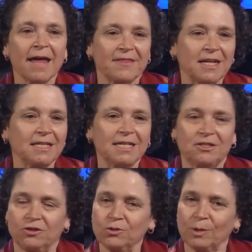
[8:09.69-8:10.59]
They need
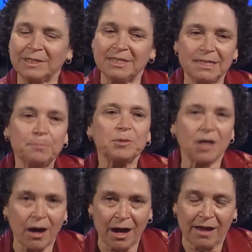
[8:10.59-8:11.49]
to do a deep
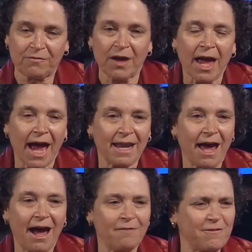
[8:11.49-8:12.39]
dive and
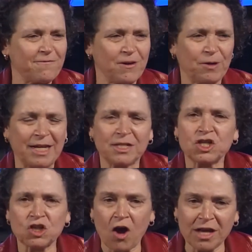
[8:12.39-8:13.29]
have a very
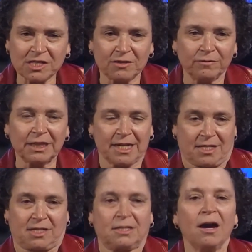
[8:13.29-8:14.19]
exhaustive
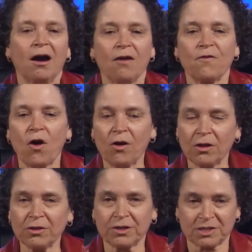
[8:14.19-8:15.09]
list of
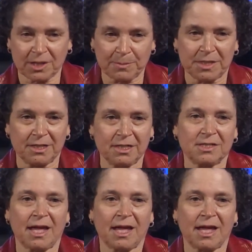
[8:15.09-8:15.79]
all the subsidies